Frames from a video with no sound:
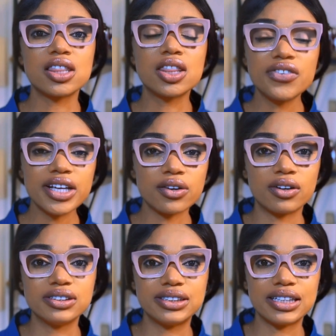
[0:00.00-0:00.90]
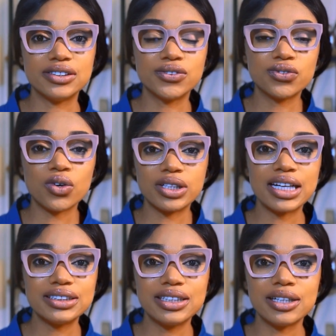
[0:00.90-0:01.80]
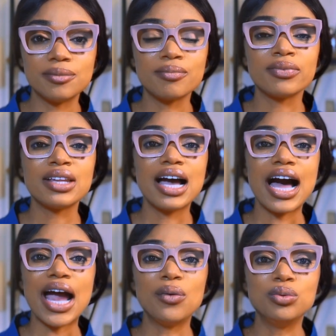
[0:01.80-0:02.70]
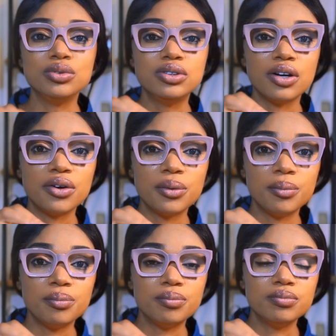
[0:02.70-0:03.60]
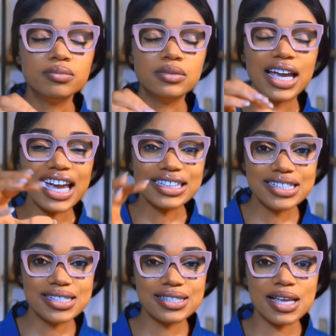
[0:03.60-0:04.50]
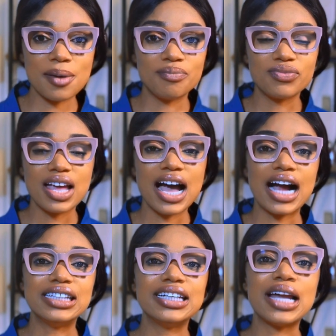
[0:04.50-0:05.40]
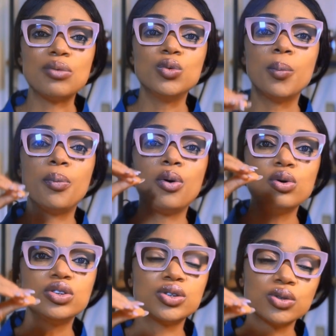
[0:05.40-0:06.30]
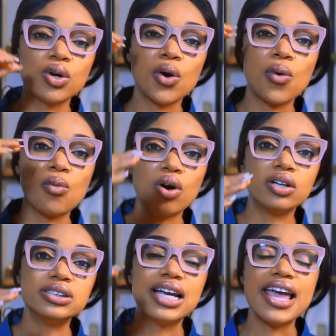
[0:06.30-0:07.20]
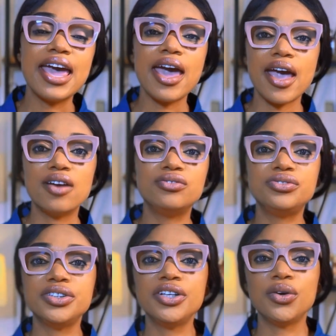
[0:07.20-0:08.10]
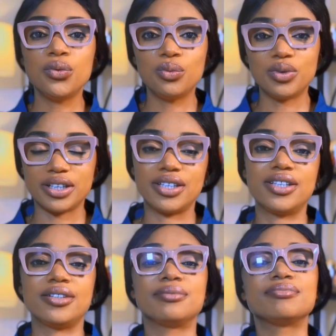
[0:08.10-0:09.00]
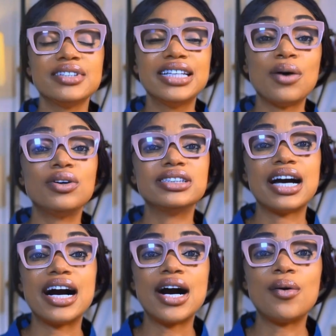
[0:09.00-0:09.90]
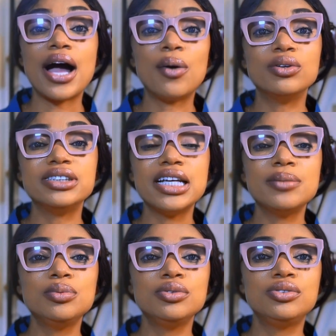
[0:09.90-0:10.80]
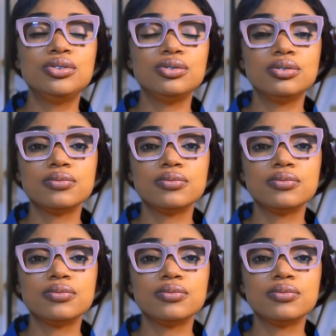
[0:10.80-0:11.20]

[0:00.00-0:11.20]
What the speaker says: 3 contents for that day, I would edit them and then I would post one every week. That was how I was able to,